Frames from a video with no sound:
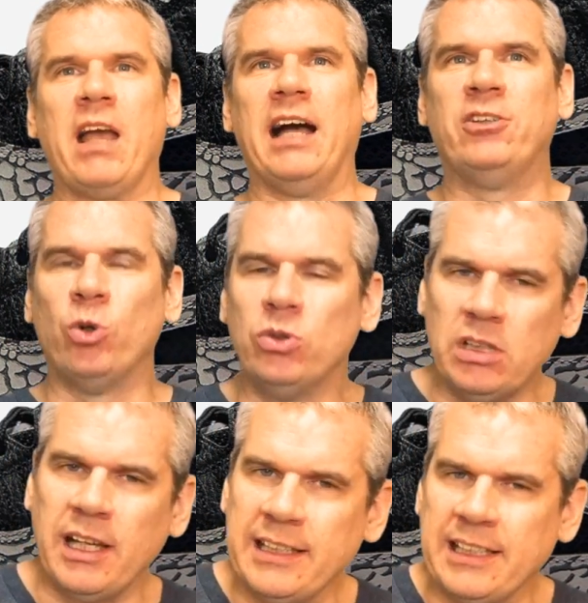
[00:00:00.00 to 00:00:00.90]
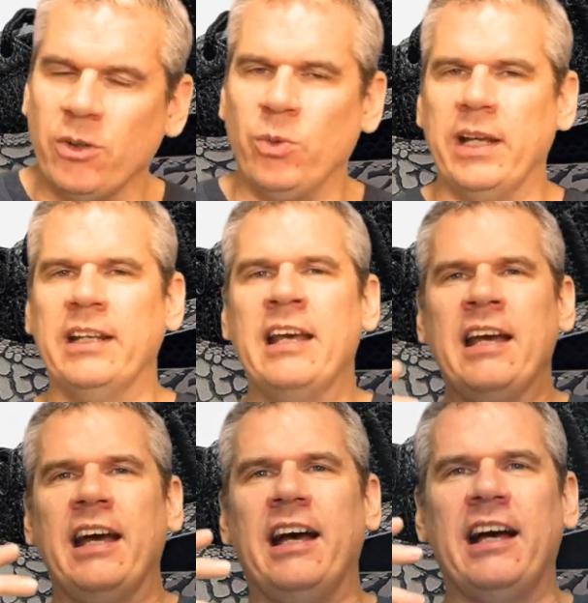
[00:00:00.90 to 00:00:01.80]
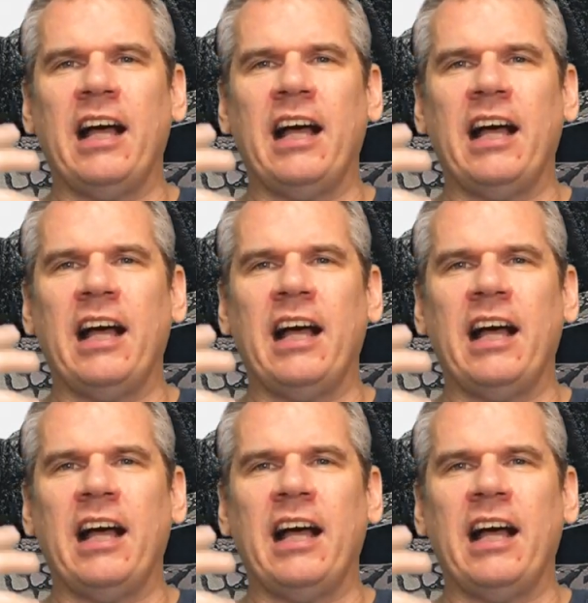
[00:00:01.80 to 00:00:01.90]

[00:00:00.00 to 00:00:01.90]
I don't like it when uh,